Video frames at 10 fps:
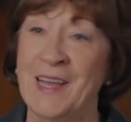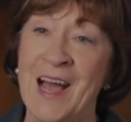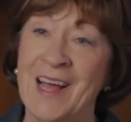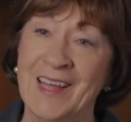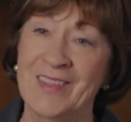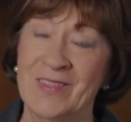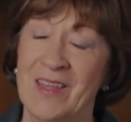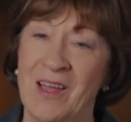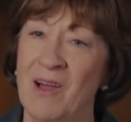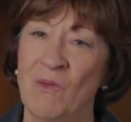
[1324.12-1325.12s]
because
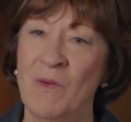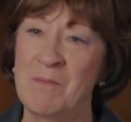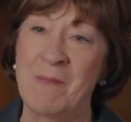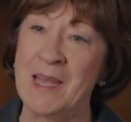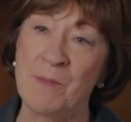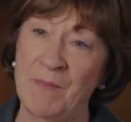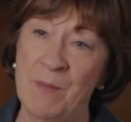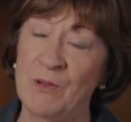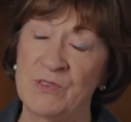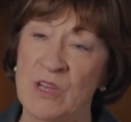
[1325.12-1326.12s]
what many
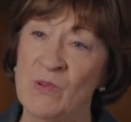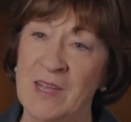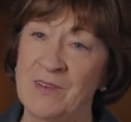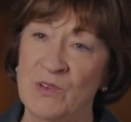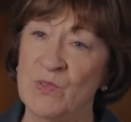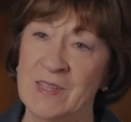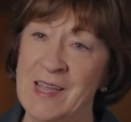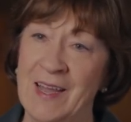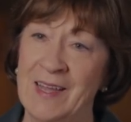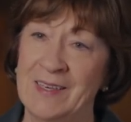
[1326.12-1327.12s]
people don't
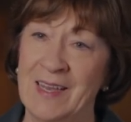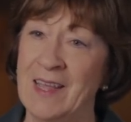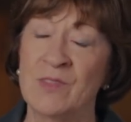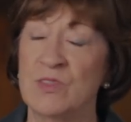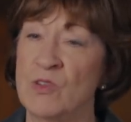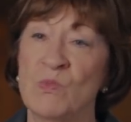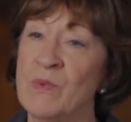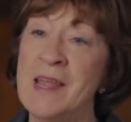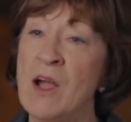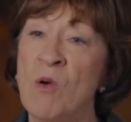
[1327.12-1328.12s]
understand is to
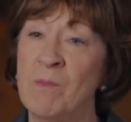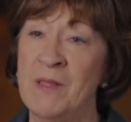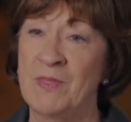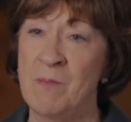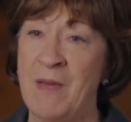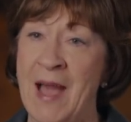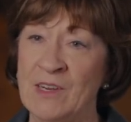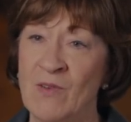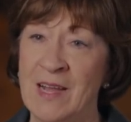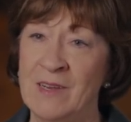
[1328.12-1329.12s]
reopen the
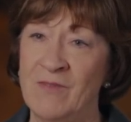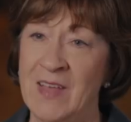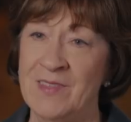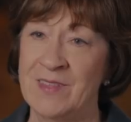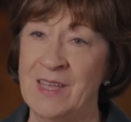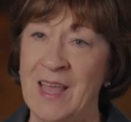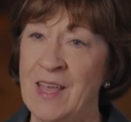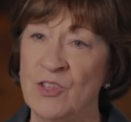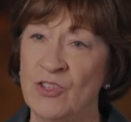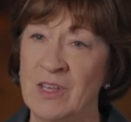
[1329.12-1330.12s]
background
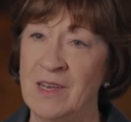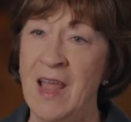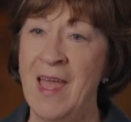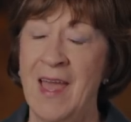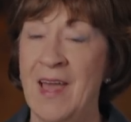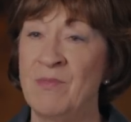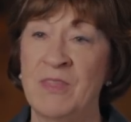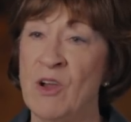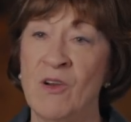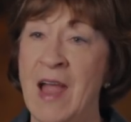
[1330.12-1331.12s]
investigation,
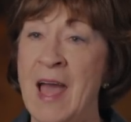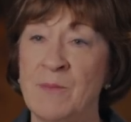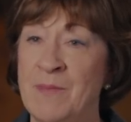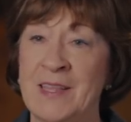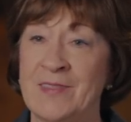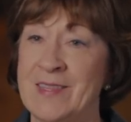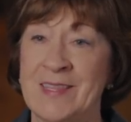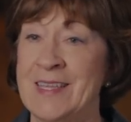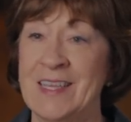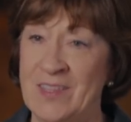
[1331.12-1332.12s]
and there had been
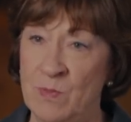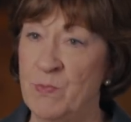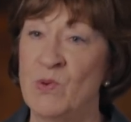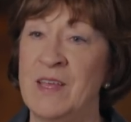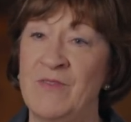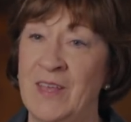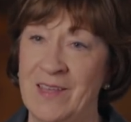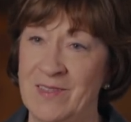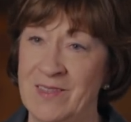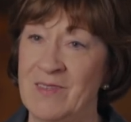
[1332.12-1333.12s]
6
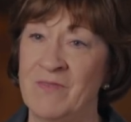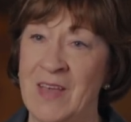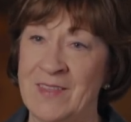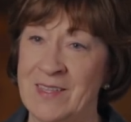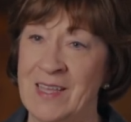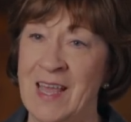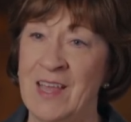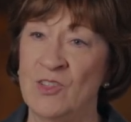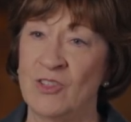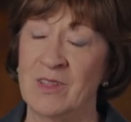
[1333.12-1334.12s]
previous
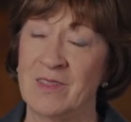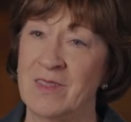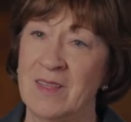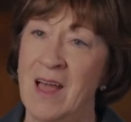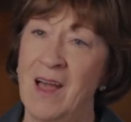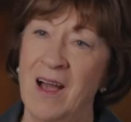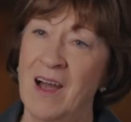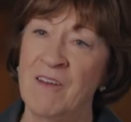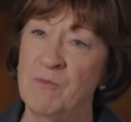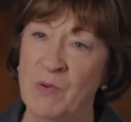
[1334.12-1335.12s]
investigations
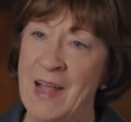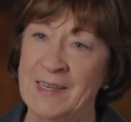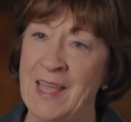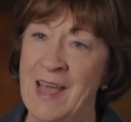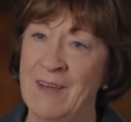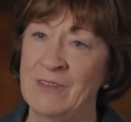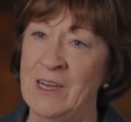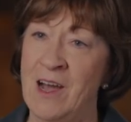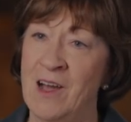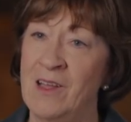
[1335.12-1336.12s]
of Brett
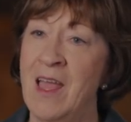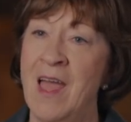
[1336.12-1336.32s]
Kavanaugh,